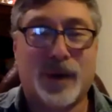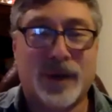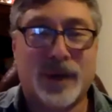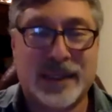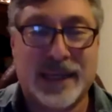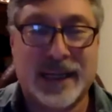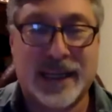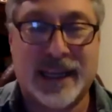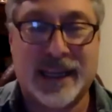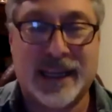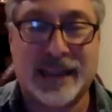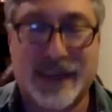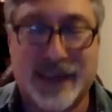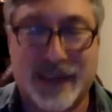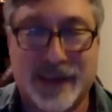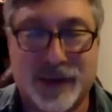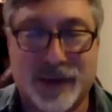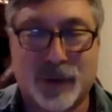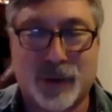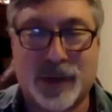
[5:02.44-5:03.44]
a decade
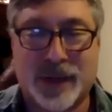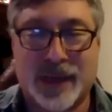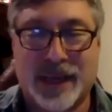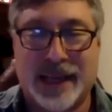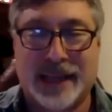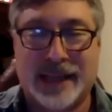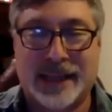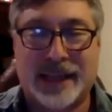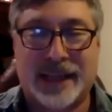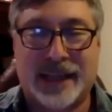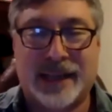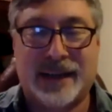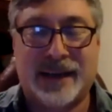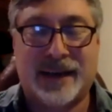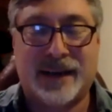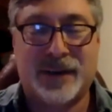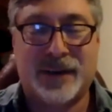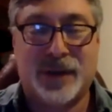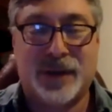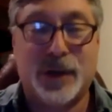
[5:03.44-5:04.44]
later, we're getting it,
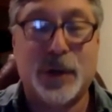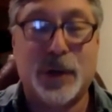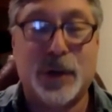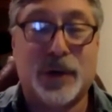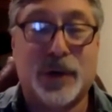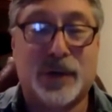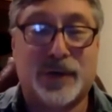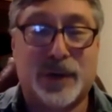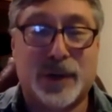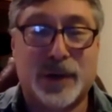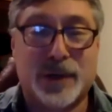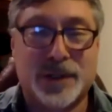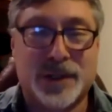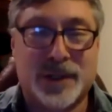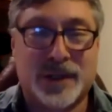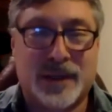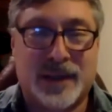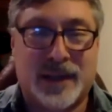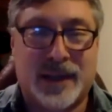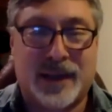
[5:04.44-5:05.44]
the newer
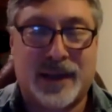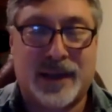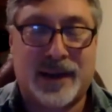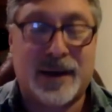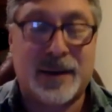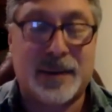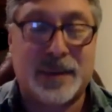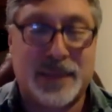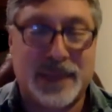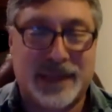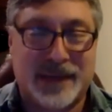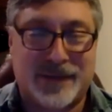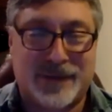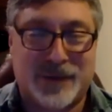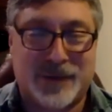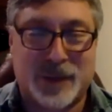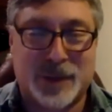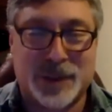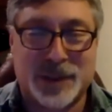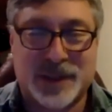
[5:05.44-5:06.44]
version, an updated
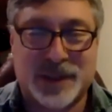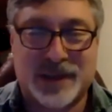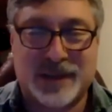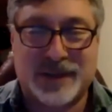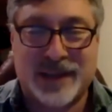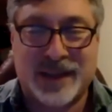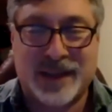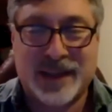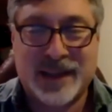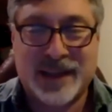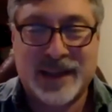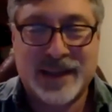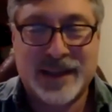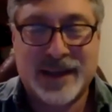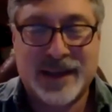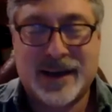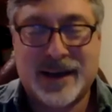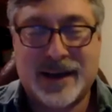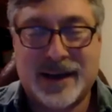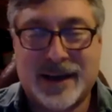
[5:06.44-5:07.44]
version of it,
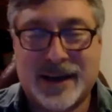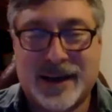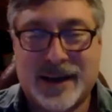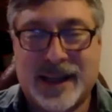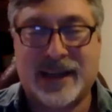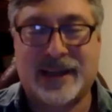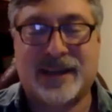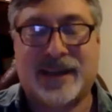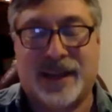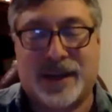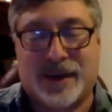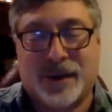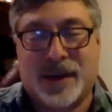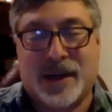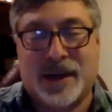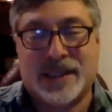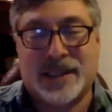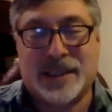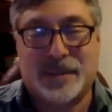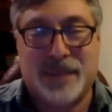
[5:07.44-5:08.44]

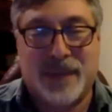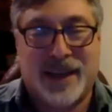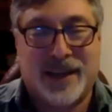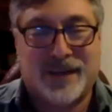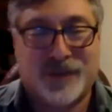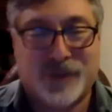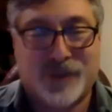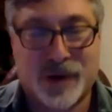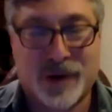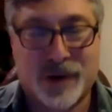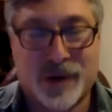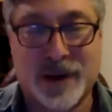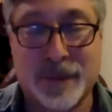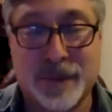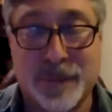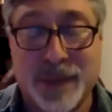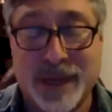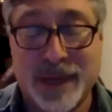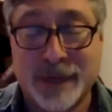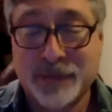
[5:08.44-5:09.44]
custom made for our
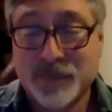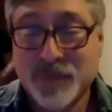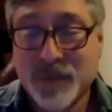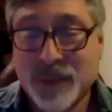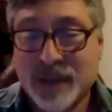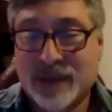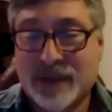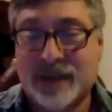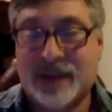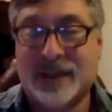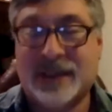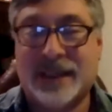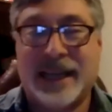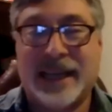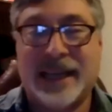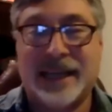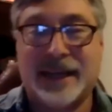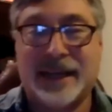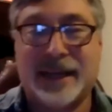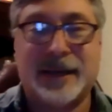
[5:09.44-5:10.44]
company.
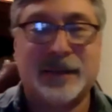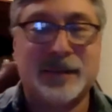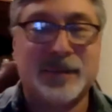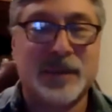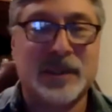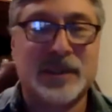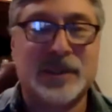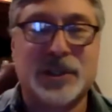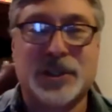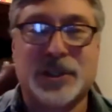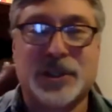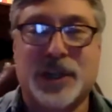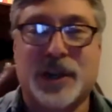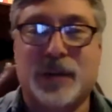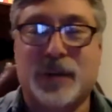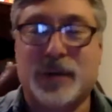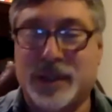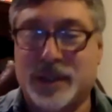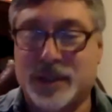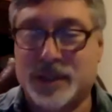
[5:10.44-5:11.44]
And to share
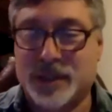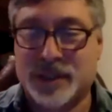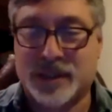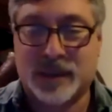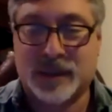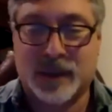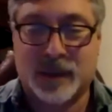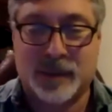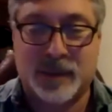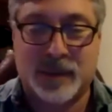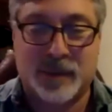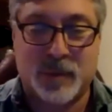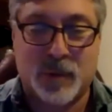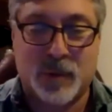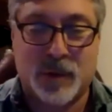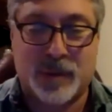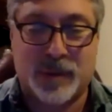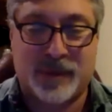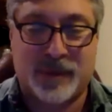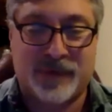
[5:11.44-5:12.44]
with you just a little bit
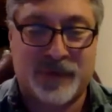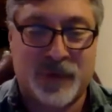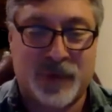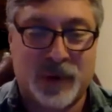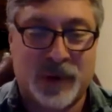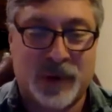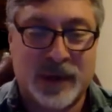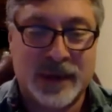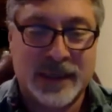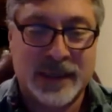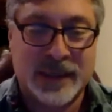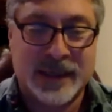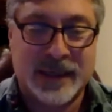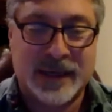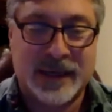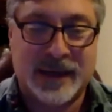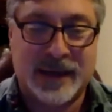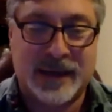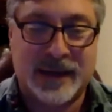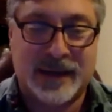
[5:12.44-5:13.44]
more before
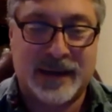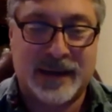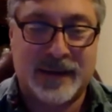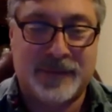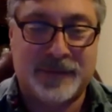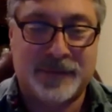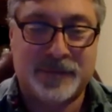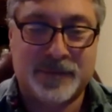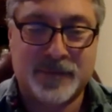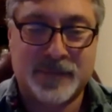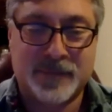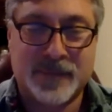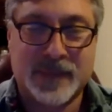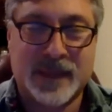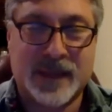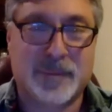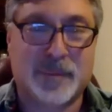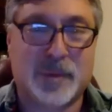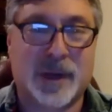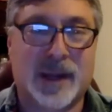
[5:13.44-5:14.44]
I
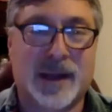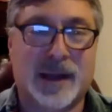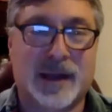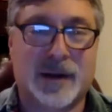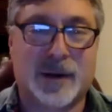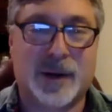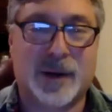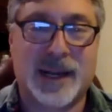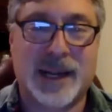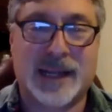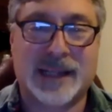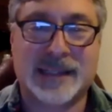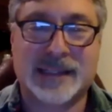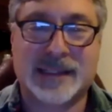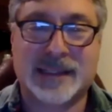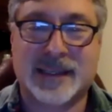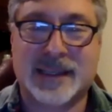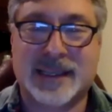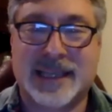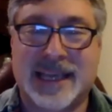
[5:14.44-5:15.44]
bring on our
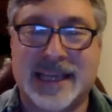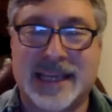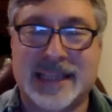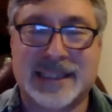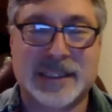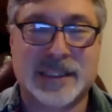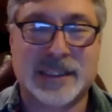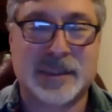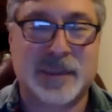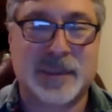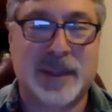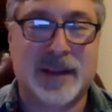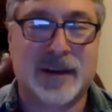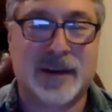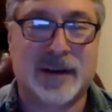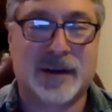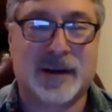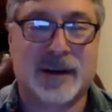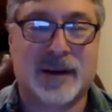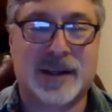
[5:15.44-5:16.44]
next guest
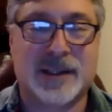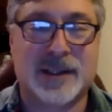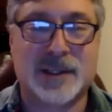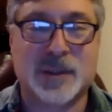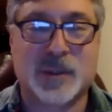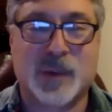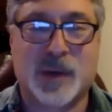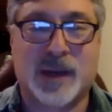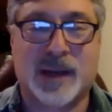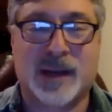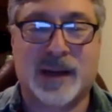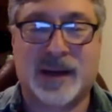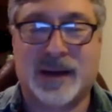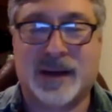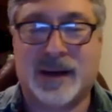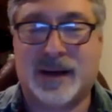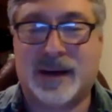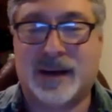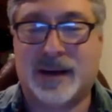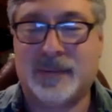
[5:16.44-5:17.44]
speaker, I just want
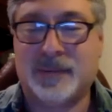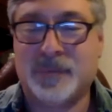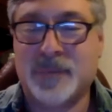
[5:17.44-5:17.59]
to